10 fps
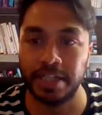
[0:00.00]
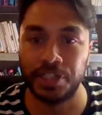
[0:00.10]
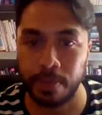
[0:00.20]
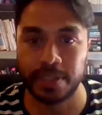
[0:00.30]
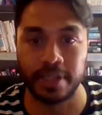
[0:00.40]

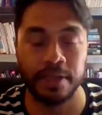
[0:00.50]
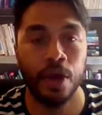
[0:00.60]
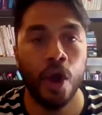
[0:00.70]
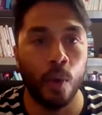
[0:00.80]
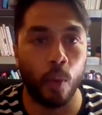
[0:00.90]

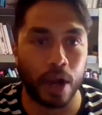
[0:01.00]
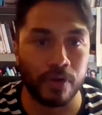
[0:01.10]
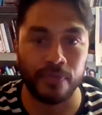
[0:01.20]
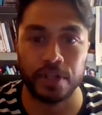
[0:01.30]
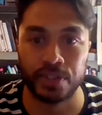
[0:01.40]
legitimacy, what he
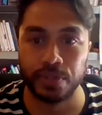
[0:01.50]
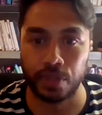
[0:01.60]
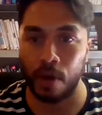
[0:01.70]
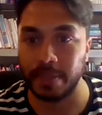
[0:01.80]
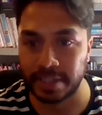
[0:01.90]
refers to as
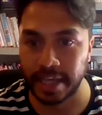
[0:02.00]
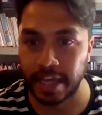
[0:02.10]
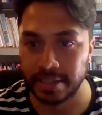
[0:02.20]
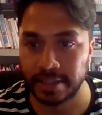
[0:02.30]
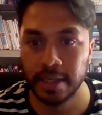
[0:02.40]
a common
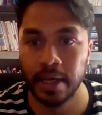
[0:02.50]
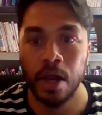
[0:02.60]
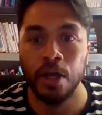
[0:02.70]
sense.